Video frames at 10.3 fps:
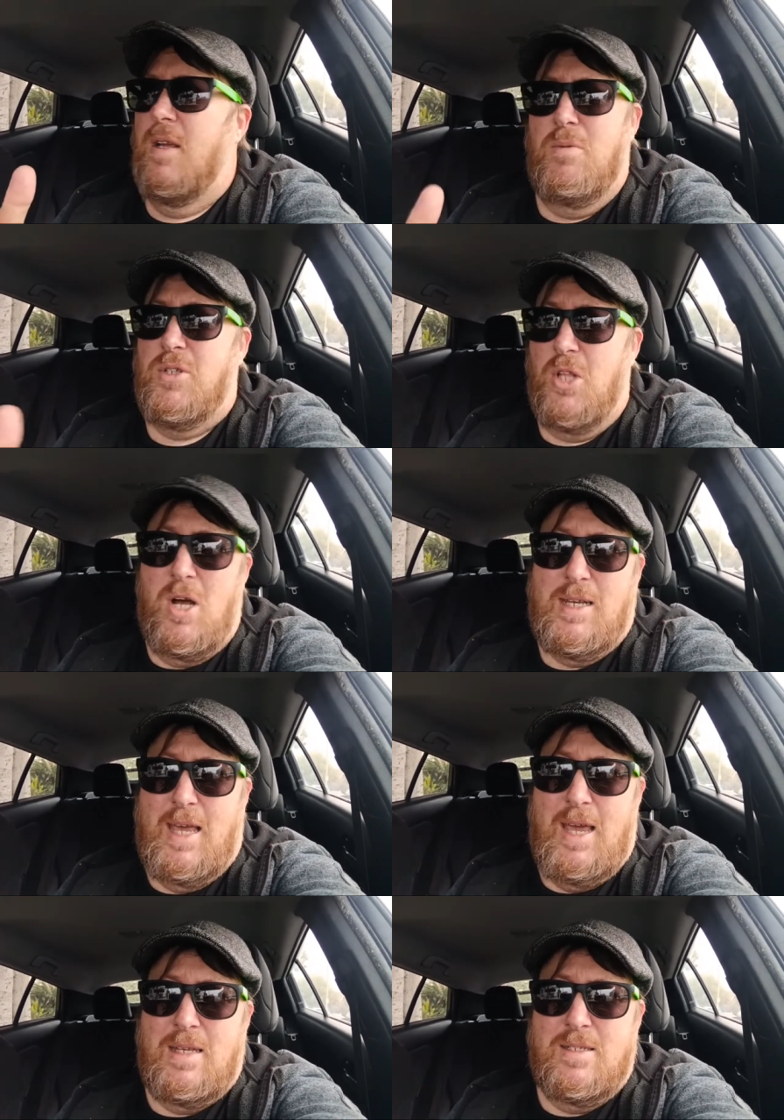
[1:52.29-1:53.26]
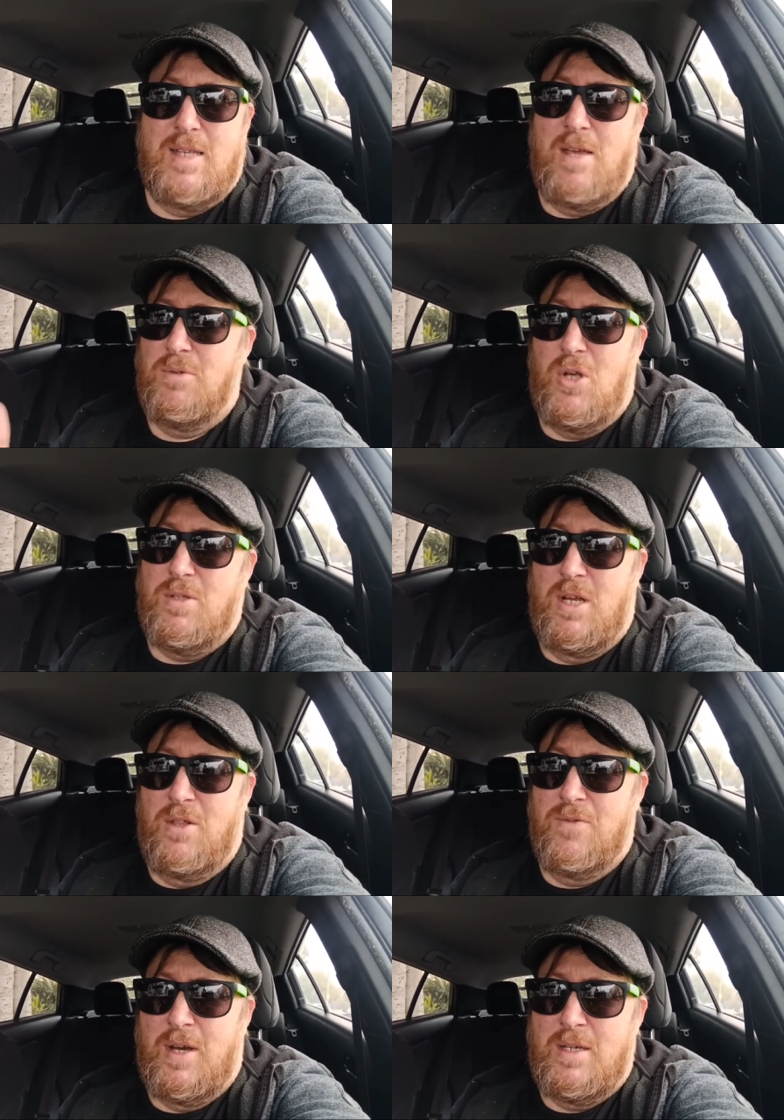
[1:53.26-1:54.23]
It was a long case. It was all
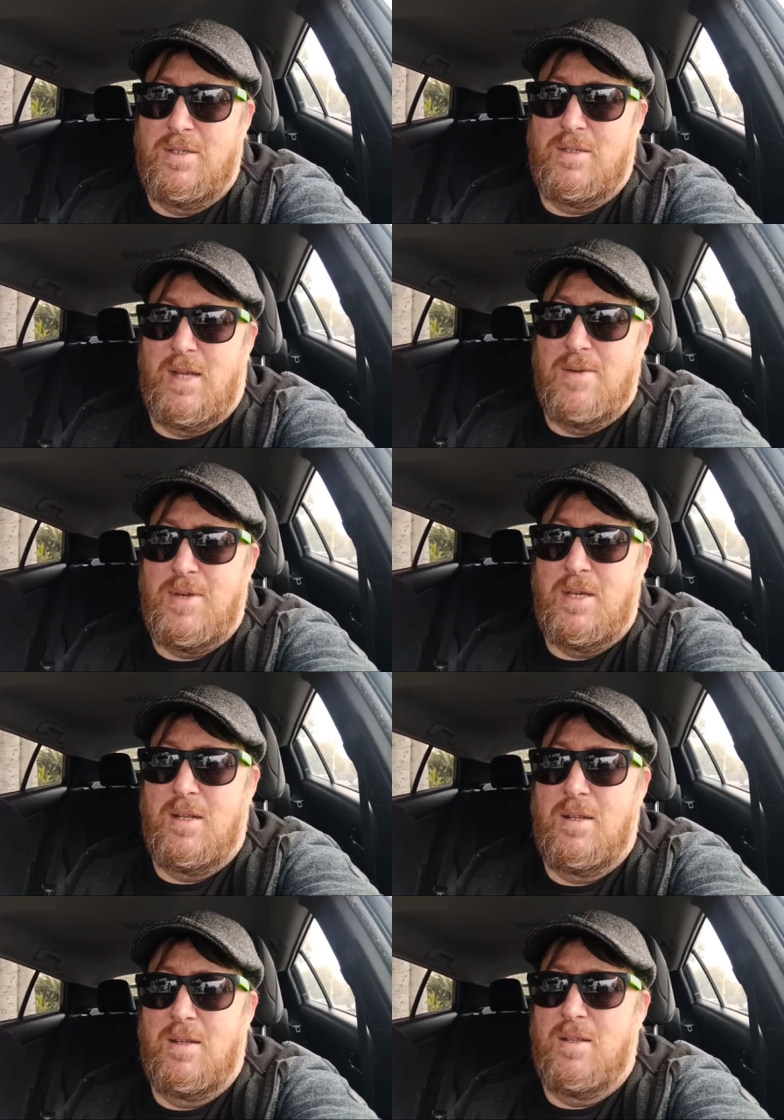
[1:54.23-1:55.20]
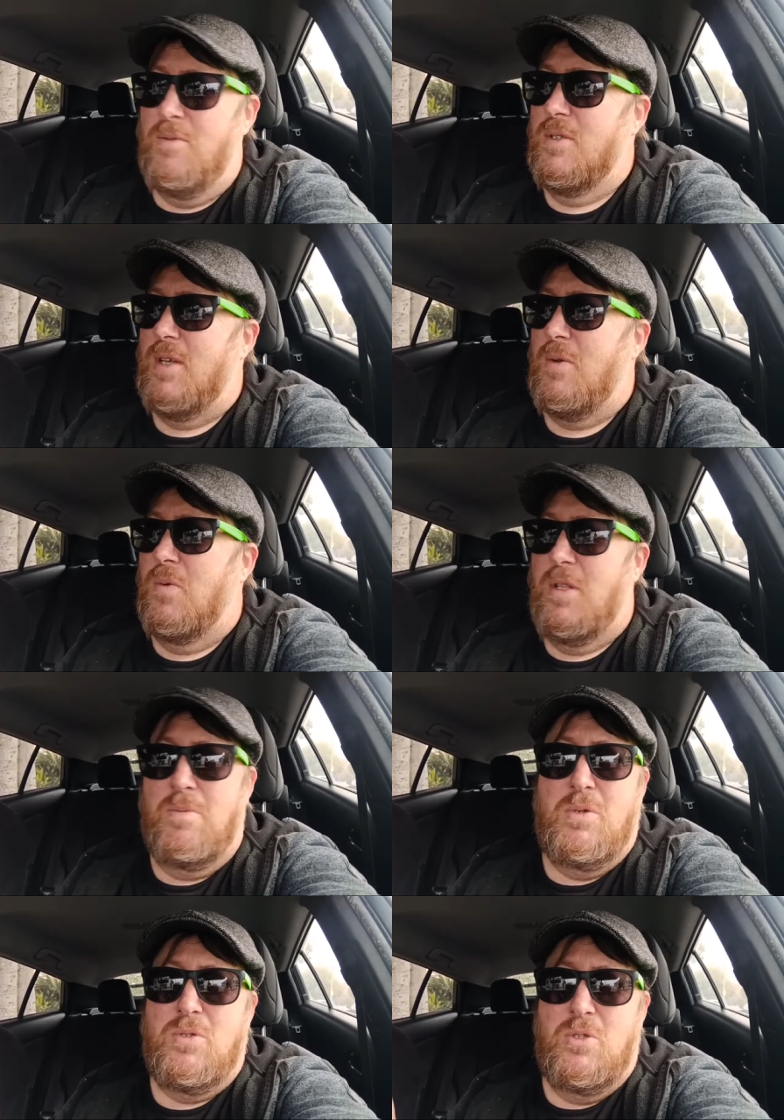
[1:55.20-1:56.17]
televised. I mean, it was like one of the
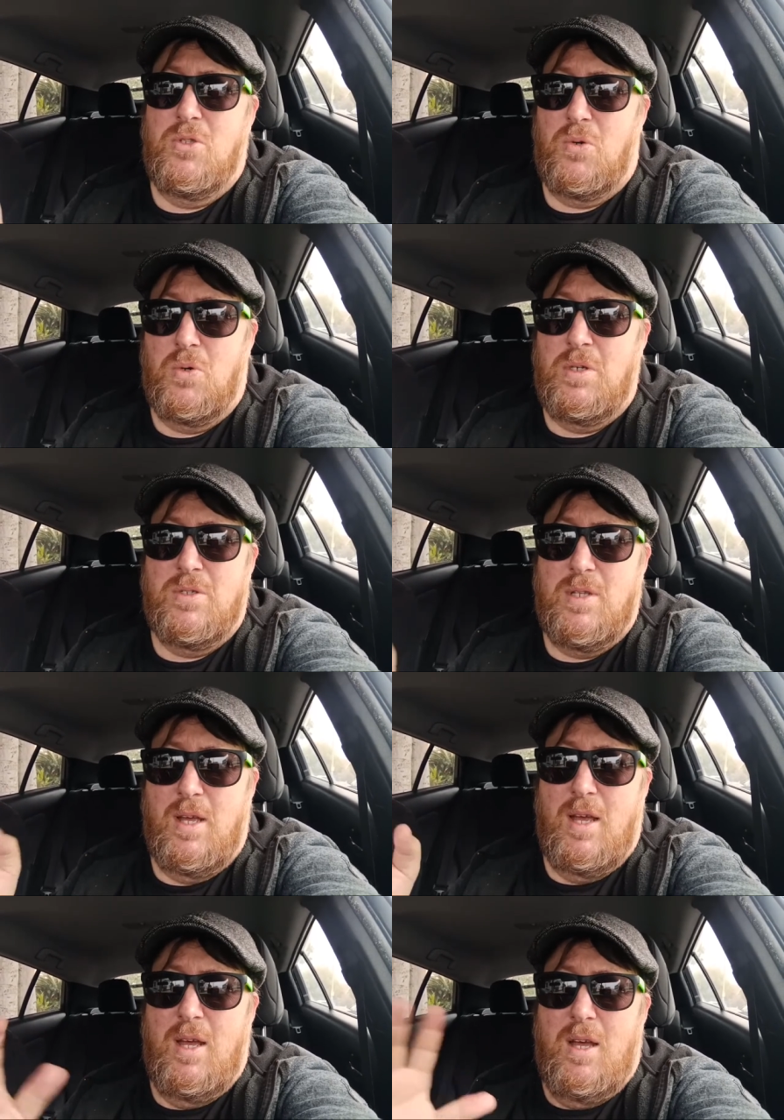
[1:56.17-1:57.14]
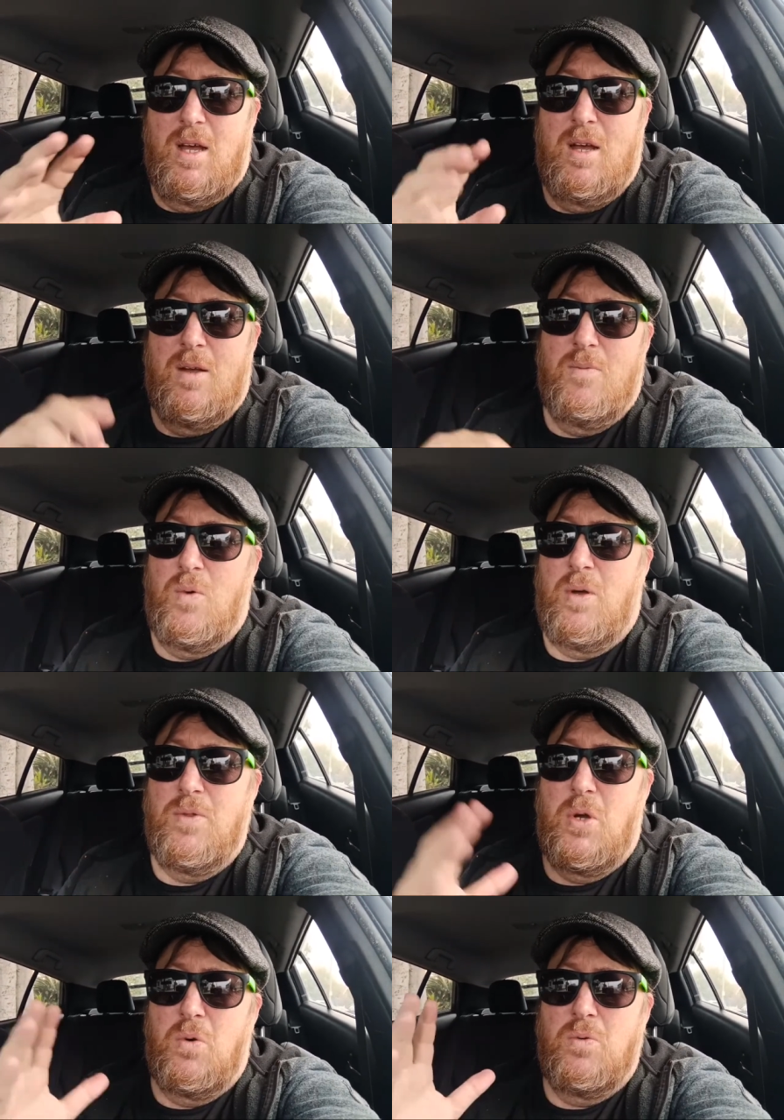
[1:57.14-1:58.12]
most notorious, uh, well
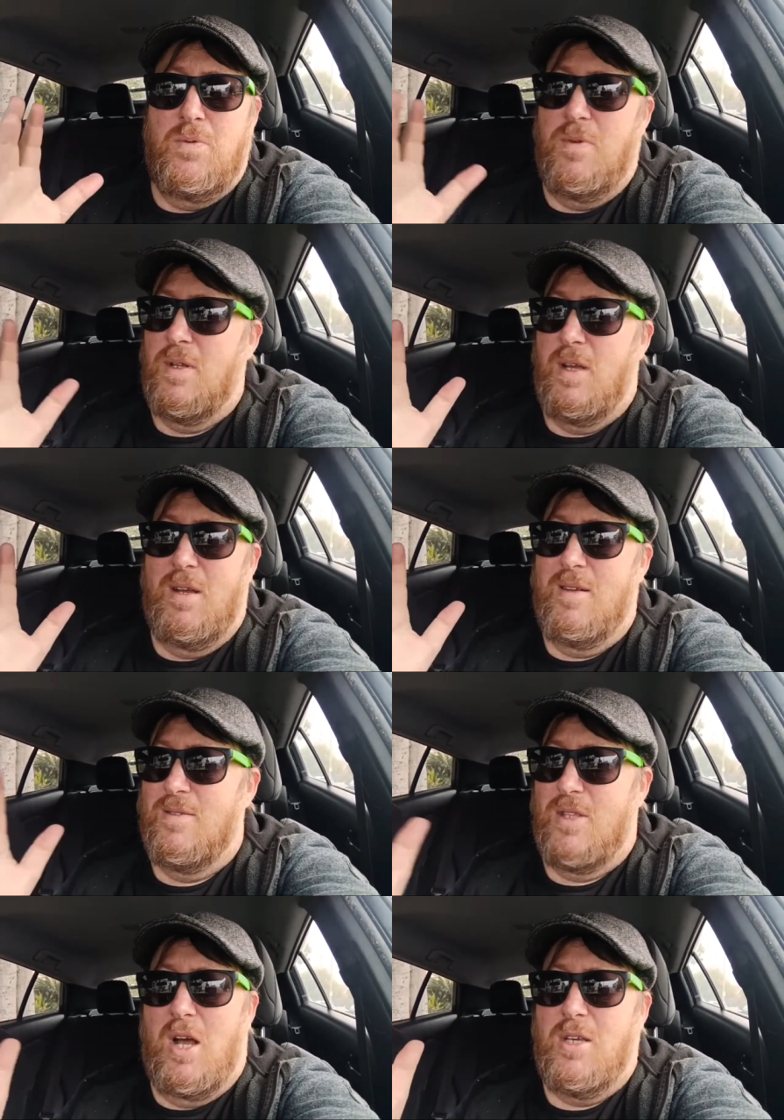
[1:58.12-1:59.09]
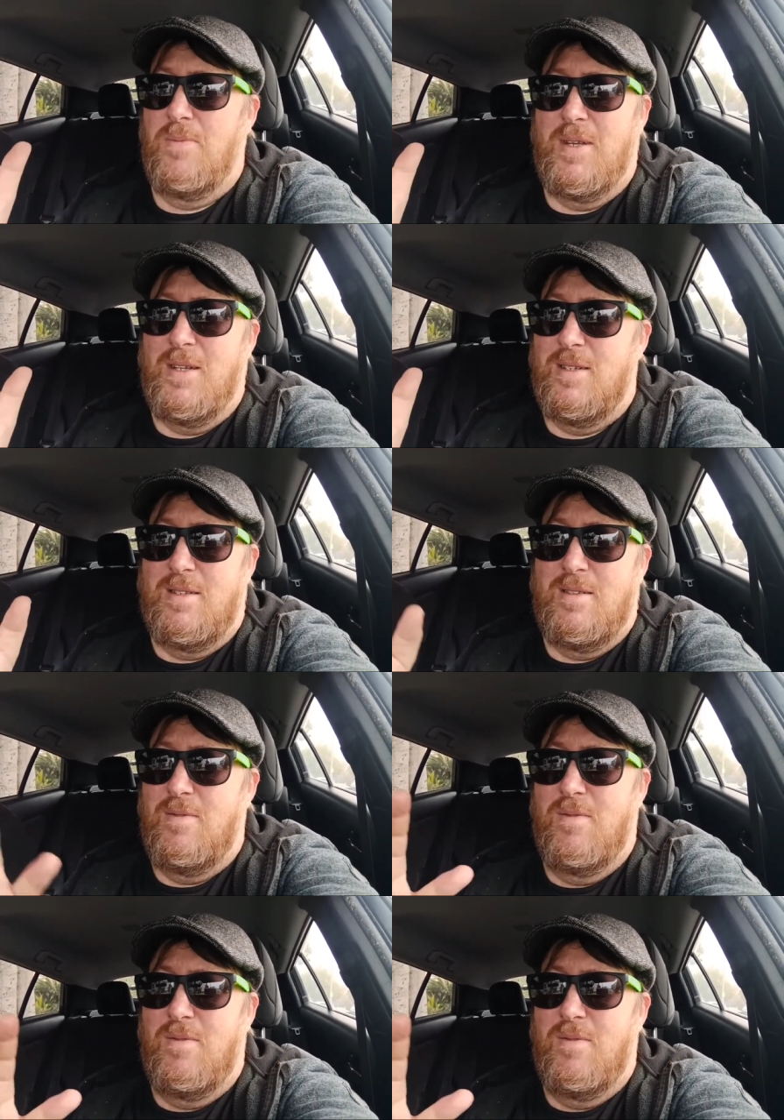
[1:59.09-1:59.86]
known, uh, documented